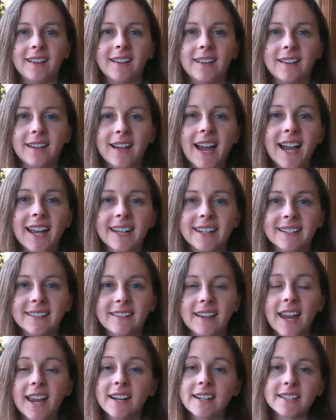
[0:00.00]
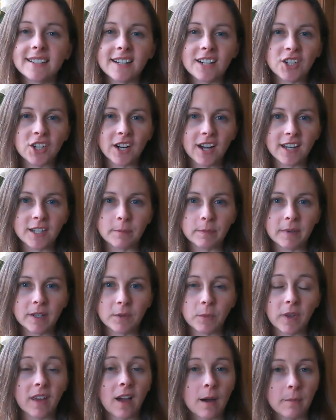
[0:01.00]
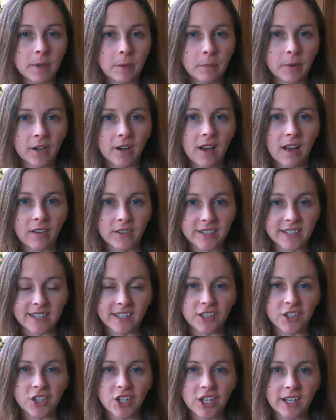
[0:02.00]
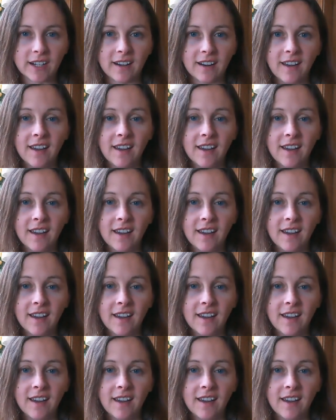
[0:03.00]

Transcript: Hi, Anastasia Guspin with Hummingbird Health Synergy.